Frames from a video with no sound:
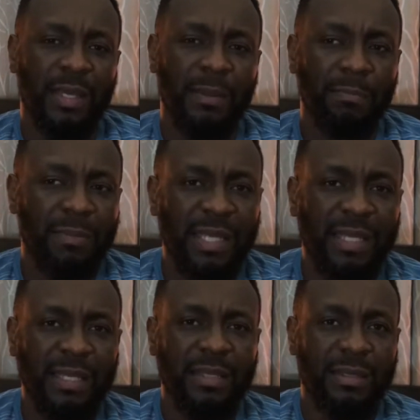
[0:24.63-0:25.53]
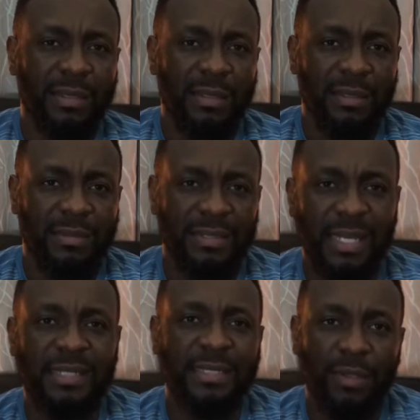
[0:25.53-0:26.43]
me
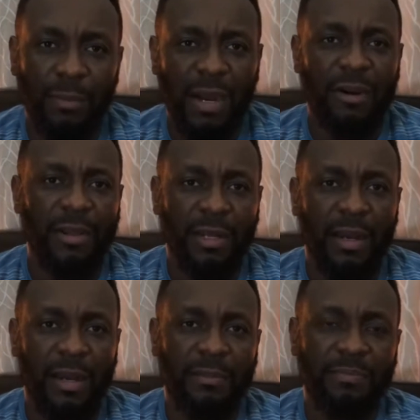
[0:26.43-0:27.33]
dating or marrying her?